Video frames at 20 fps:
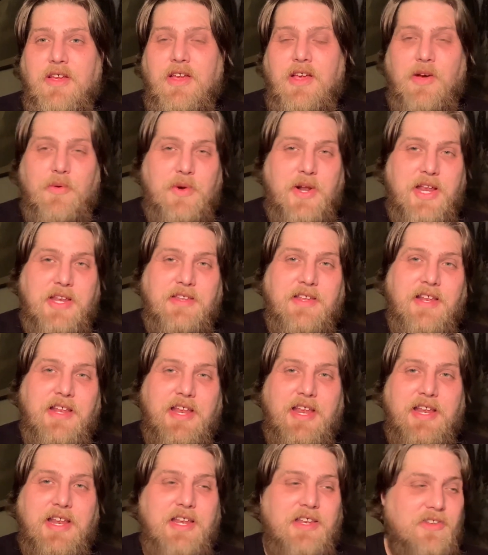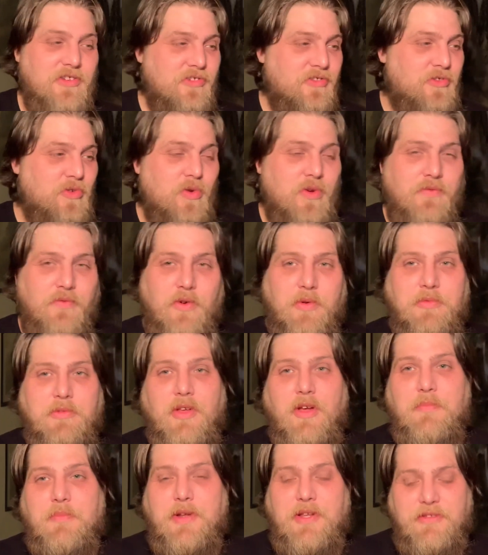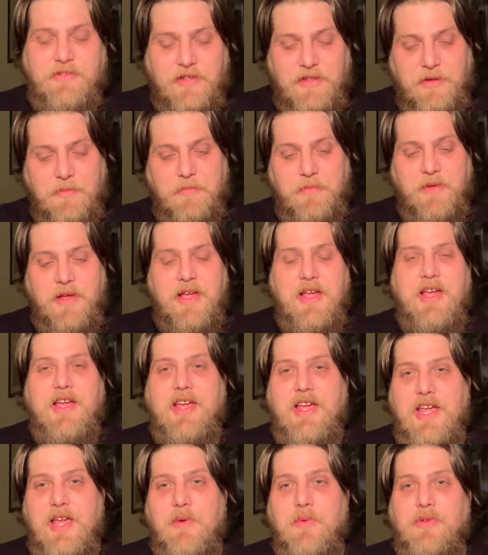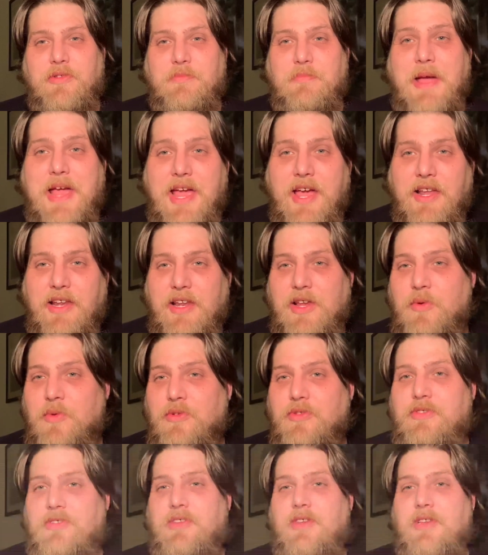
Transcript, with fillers: And when he did it, he didn't just do it for himself, but he said that he was man, he was